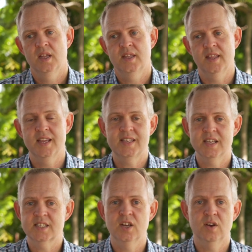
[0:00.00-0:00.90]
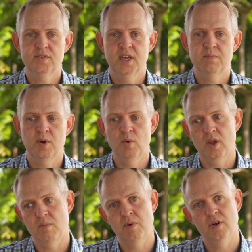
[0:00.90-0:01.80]
Now that does get offset by where
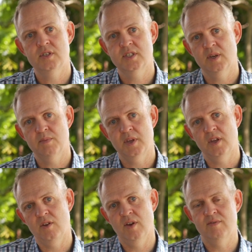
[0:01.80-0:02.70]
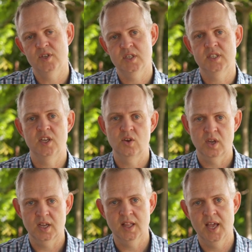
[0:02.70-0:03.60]
you purchase something and you have GST you
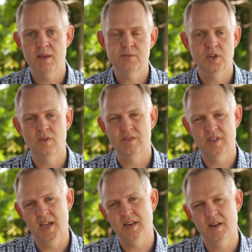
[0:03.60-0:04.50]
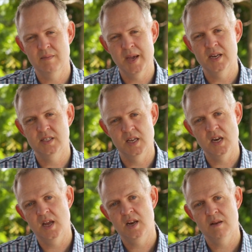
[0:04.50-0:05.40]
can claim. So that amount is a
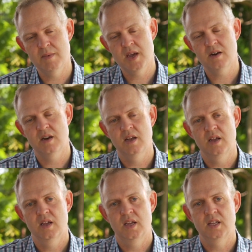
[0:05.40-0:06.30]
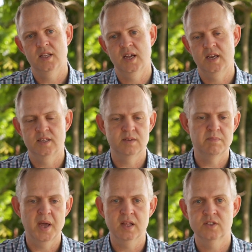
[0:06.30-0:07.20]
net amount in that it's a
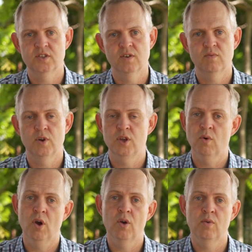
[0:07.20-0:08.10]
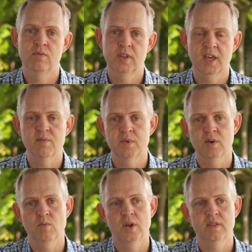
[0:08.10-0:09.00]
balance of what you owe the
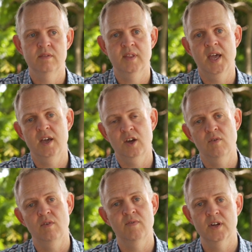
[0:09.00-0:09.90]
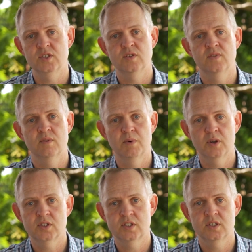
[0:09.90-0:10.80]
government and what they are going to refund you for the
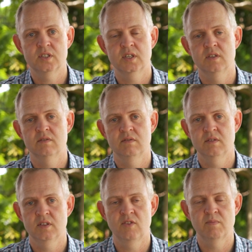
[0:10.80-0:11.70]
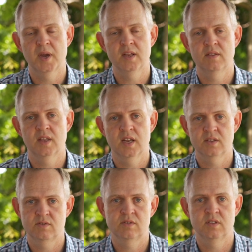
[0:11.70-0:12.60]
purchases that you've made that
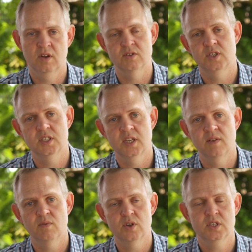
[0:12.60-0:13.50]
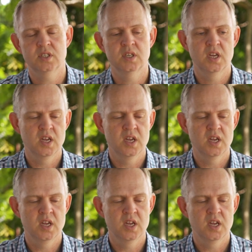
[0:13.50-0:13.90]
are on GST invoices.